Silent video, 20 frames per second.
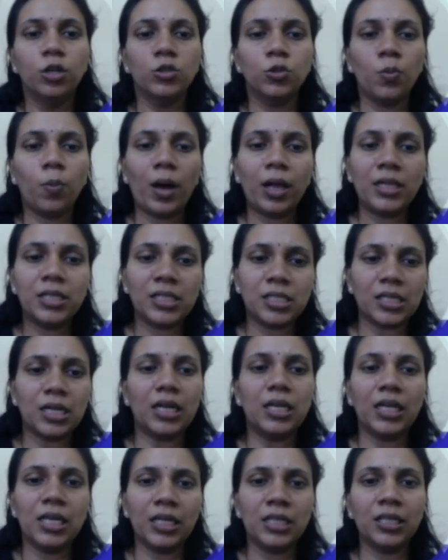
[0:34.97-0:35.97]
So while
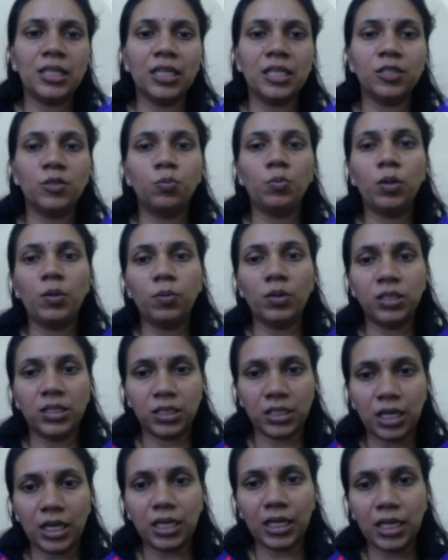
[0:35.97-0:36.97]
studying this, we were
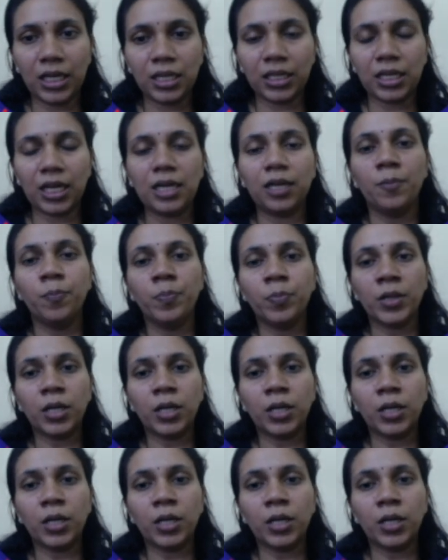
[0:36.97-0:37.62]
studying that